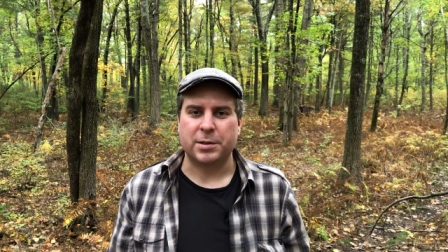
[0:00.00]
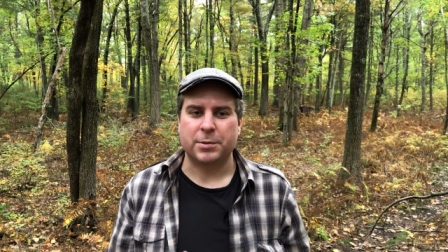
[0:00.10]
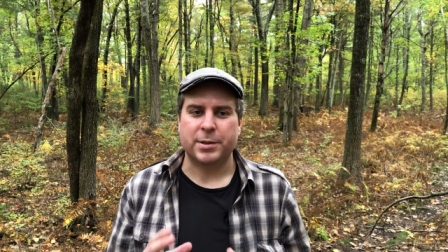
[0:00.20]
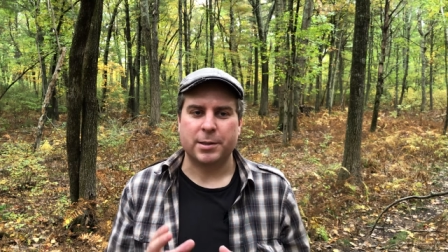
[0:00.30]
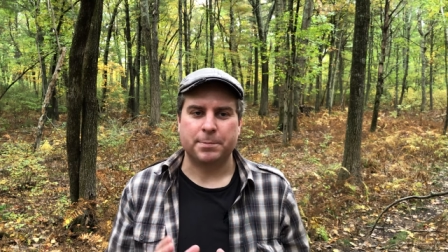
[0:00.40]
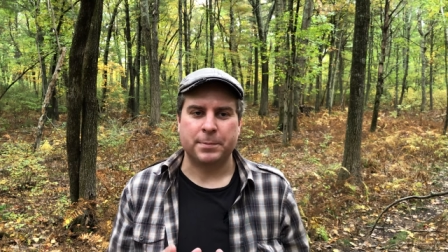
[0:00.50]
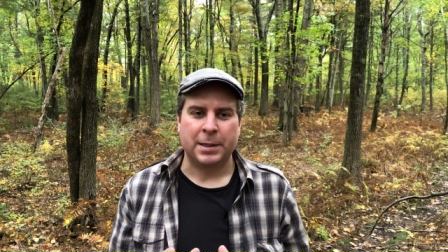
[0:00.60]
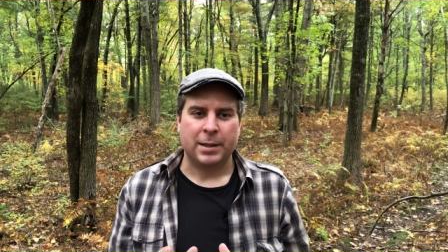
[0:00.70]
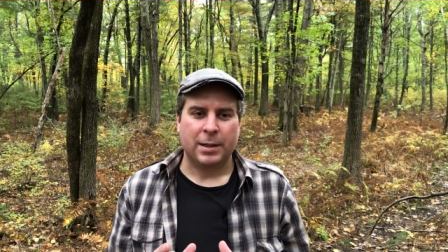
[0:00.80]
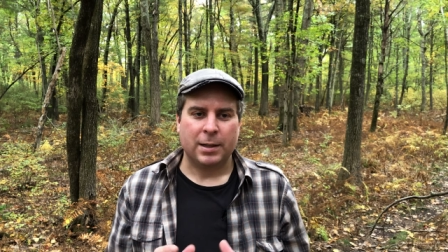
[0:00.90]
It's the
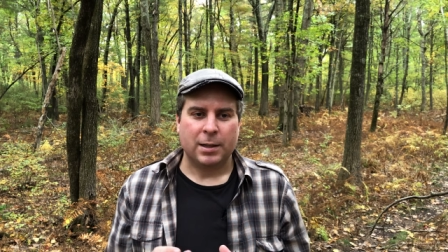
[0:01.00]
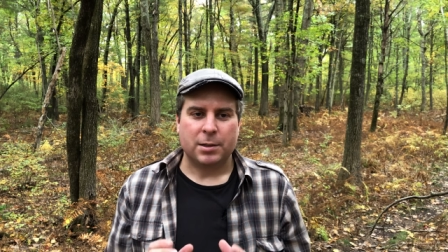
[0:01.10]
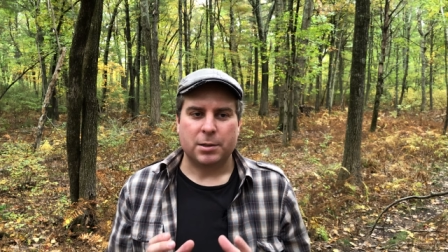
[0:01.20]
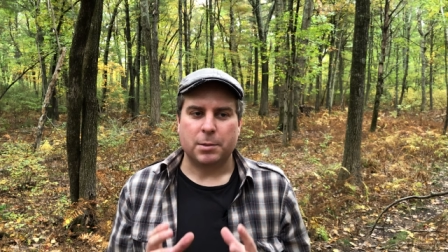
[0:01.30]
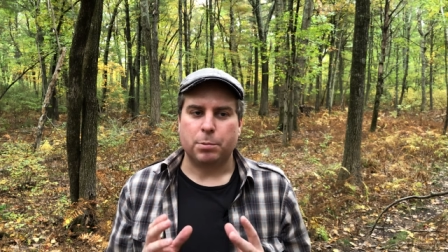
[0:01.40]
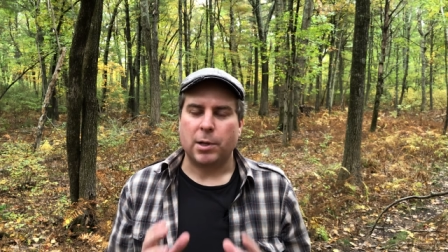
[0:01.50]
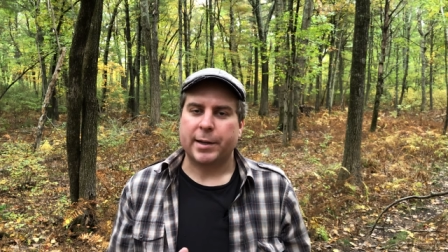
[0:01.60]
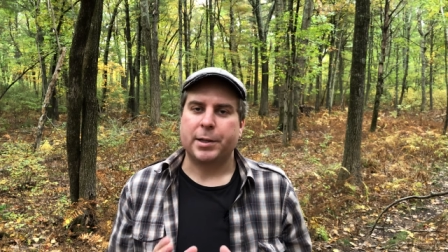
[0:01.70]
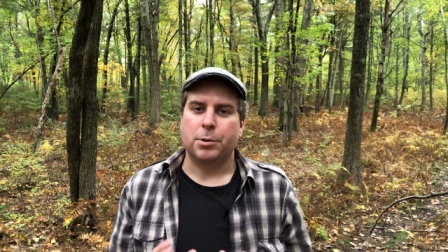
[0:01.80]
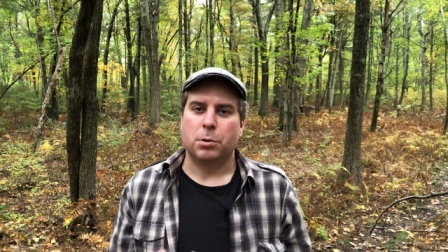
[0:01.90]
the
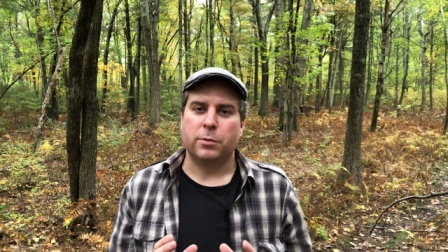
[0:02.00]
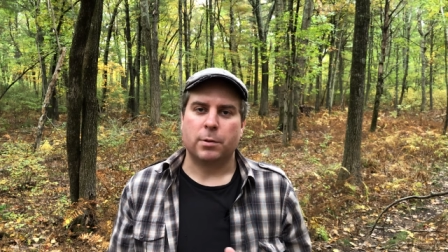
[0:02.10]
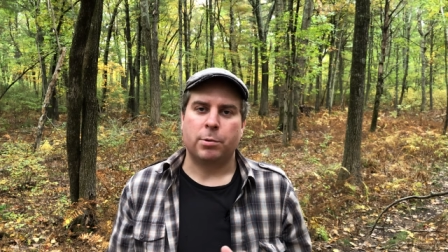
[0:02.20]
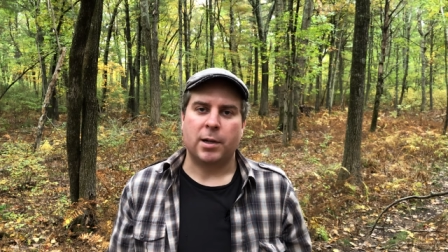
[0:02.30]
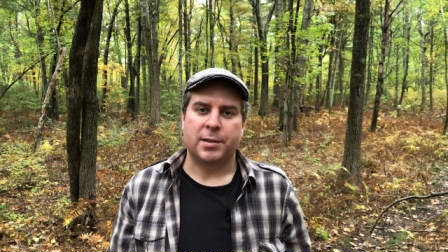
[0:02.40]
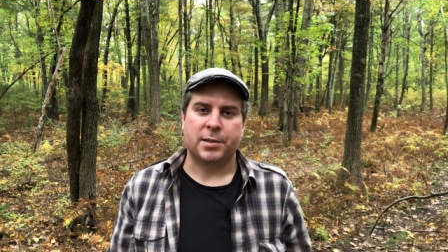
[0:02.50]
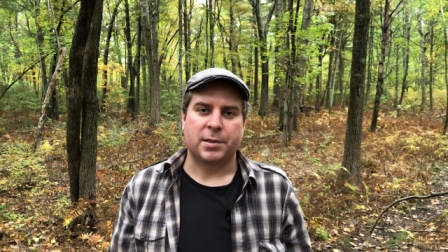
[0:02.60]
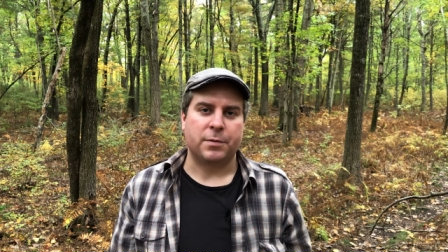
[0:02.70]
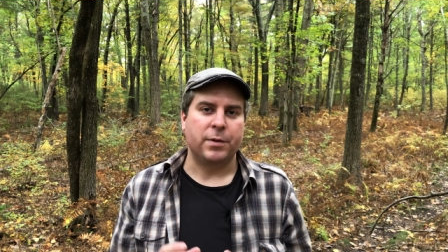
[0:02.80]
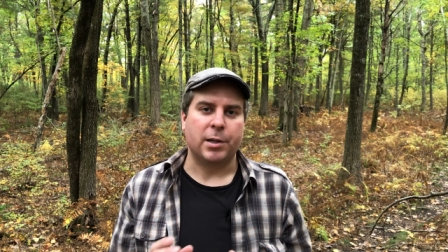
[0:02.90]
blocky,
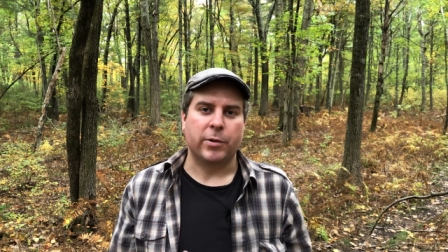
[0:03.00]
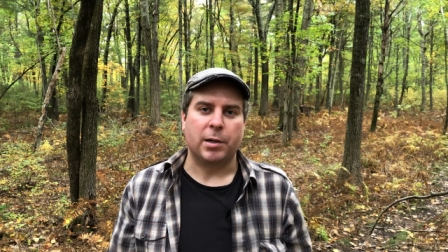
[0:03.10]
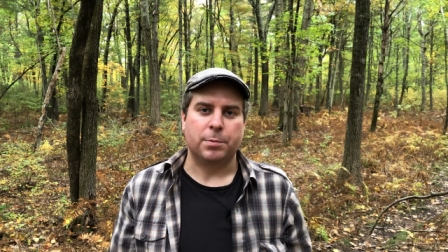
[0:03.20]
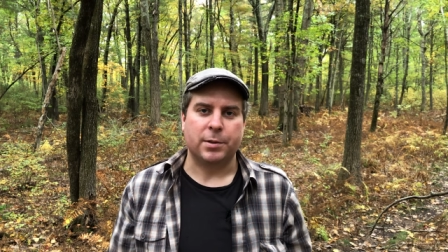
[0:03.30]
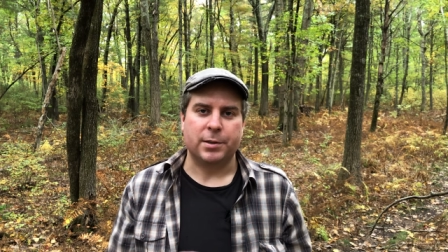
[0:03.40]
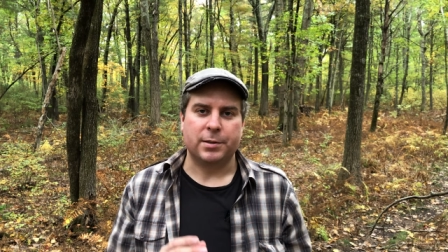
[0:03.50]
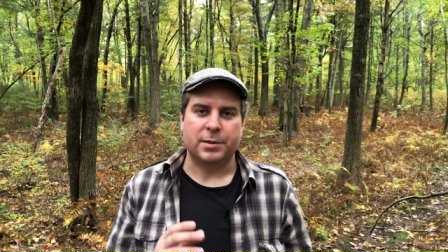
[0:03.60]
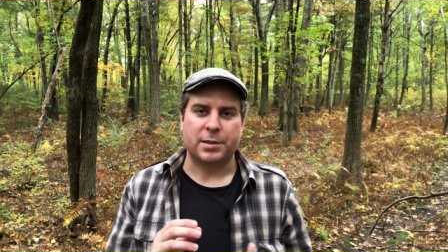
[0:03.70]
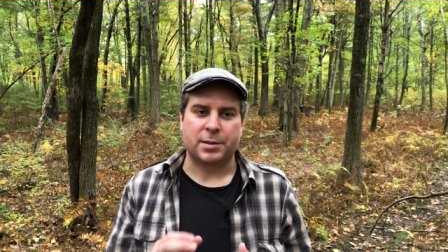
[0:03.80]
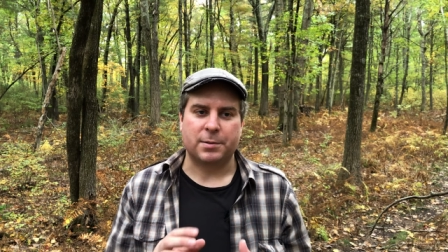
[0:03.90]
overprocessed video output. that
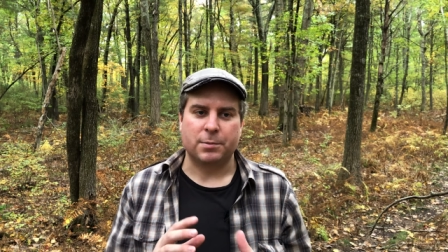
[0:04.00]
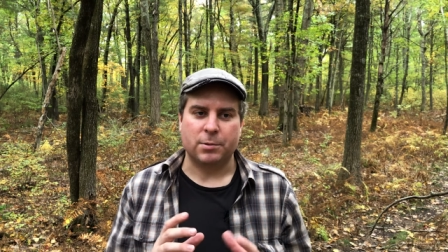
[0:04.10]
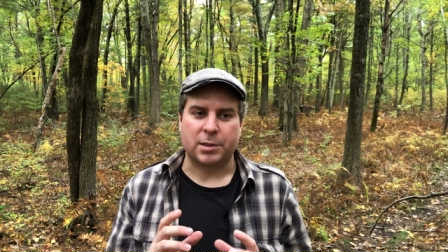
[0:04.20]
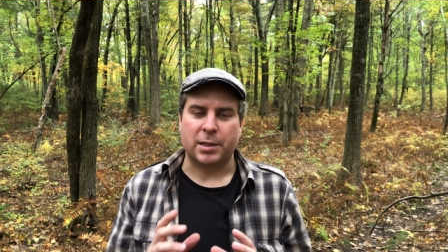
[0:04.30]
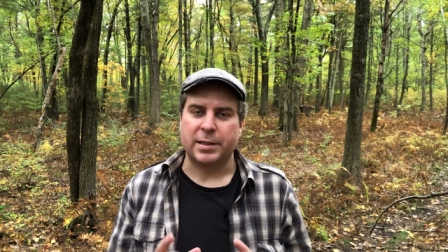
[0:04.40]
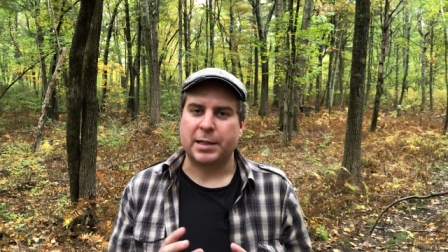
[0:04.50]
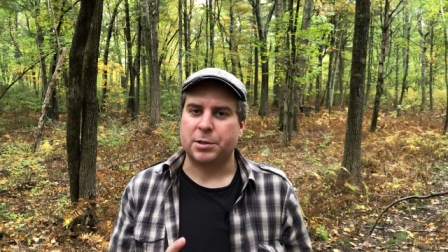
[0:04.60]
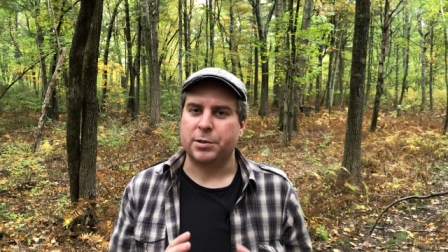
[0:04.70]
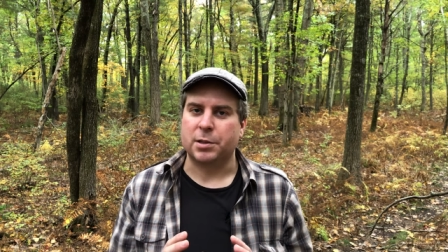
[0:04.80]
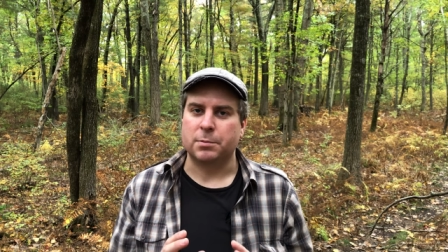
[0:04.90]
it just looked
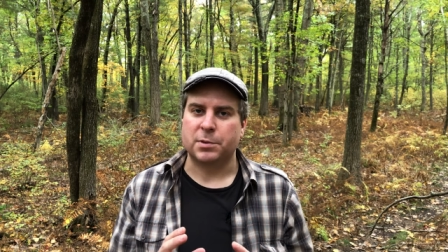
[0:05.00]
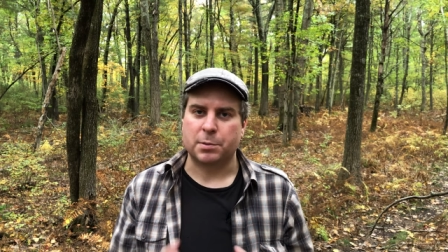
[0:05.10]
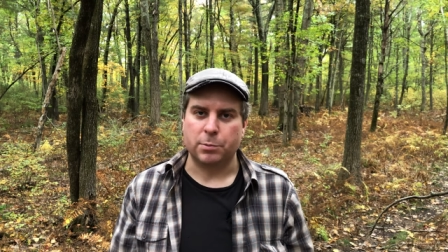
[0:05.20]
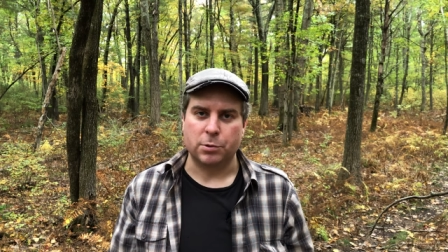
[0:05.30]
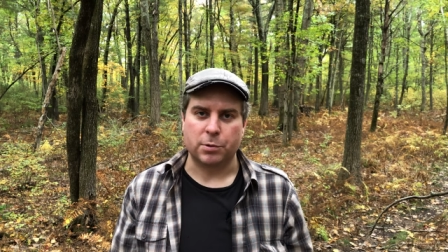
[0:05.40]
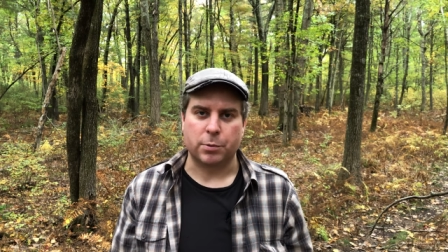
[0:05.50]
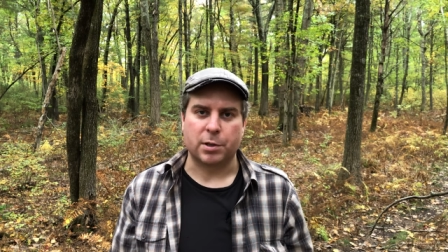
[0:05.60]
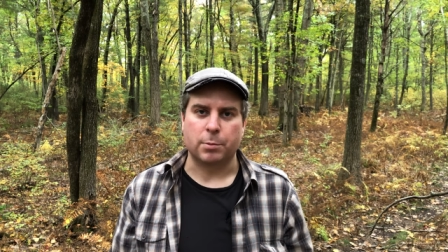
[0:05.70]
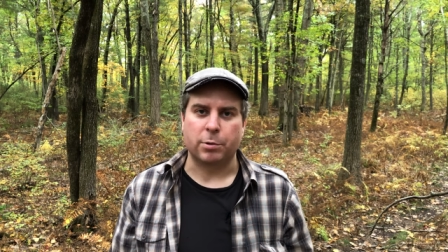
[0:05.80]
unnaturally smooth with the